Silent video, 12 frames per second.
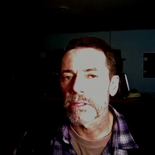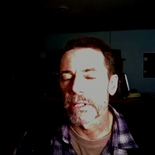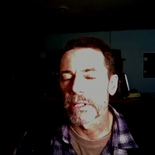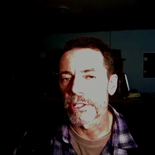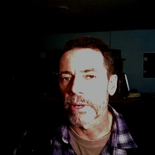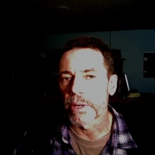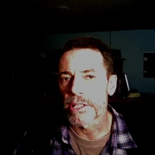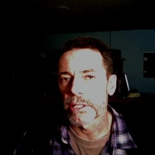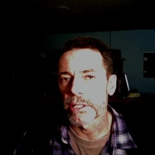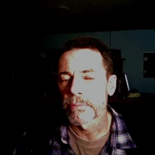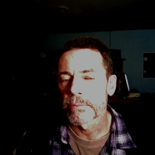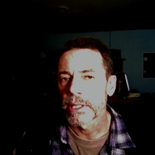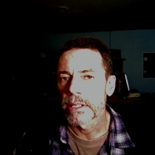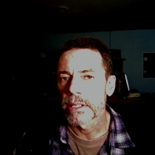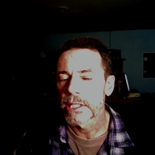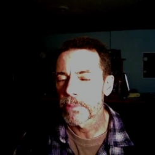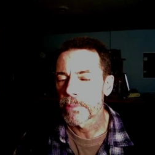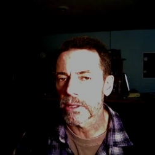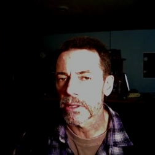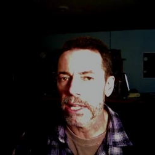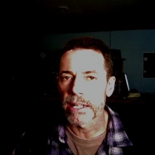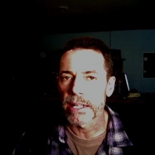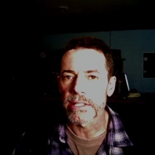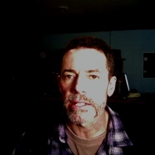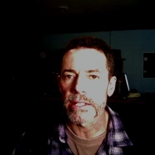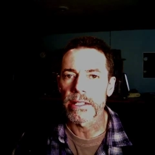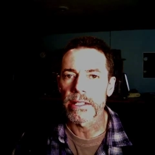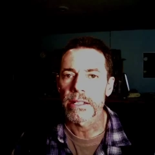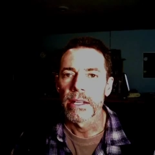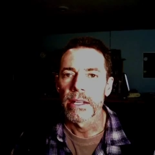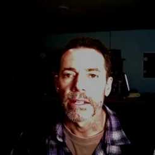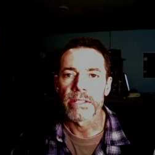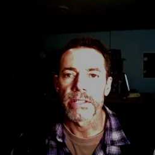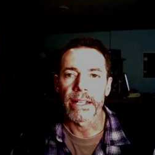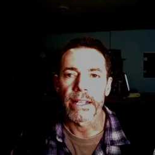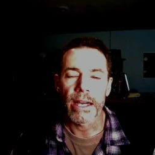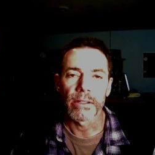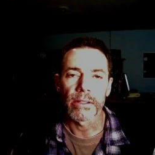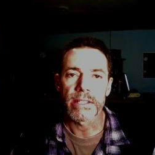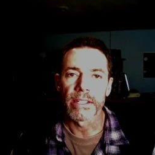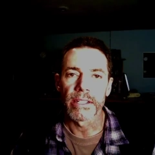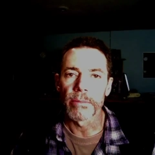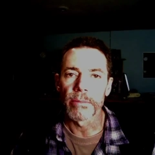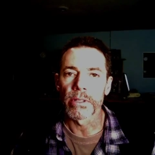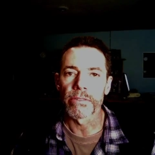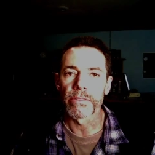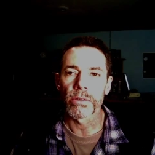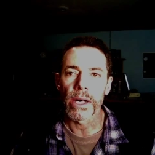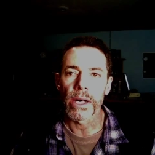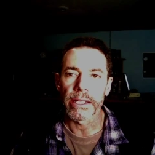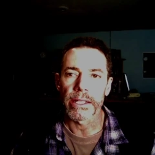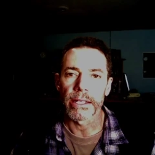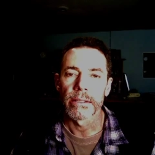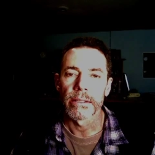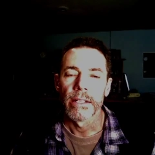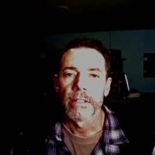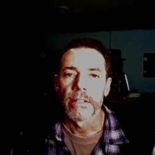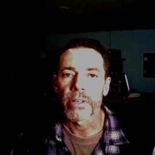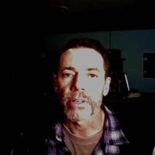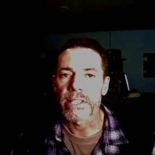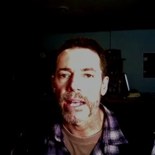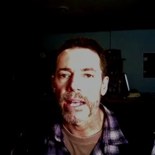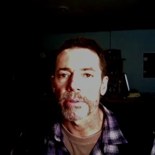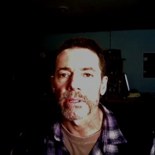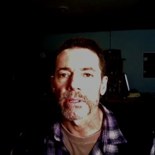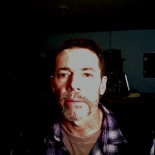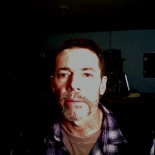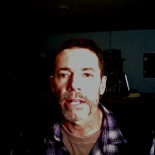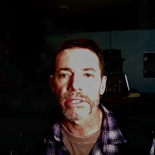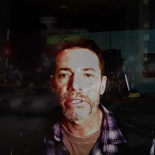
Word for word: situation, in typical consciousness, there's a countless number of qualia. For example, imagine